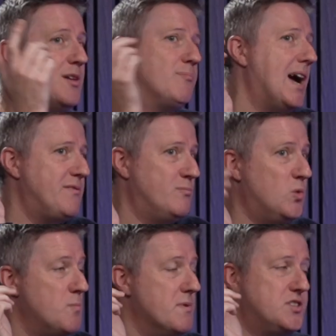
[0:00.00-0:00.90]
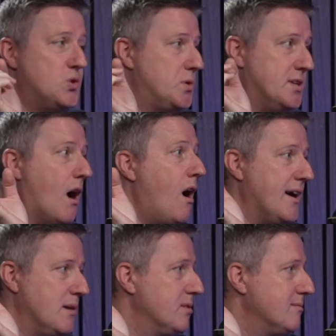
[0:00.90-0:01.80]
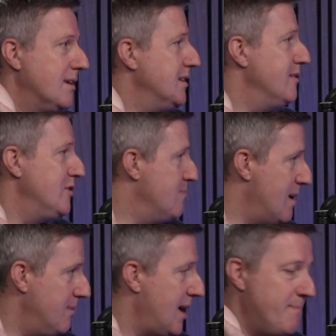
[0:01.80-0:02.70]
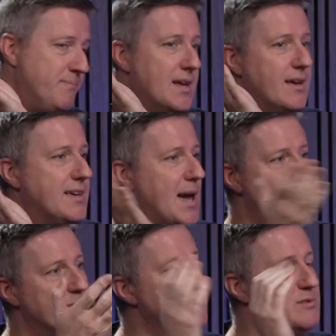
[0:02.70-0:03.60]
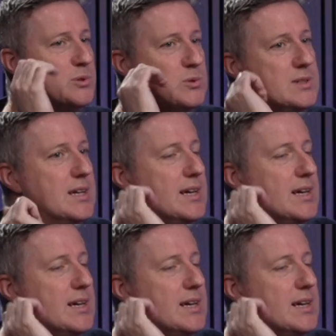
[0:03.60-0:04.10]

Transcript: that played for Bournemouth, Jordan Ibe, I don't know if you remember him, came from Liverpool.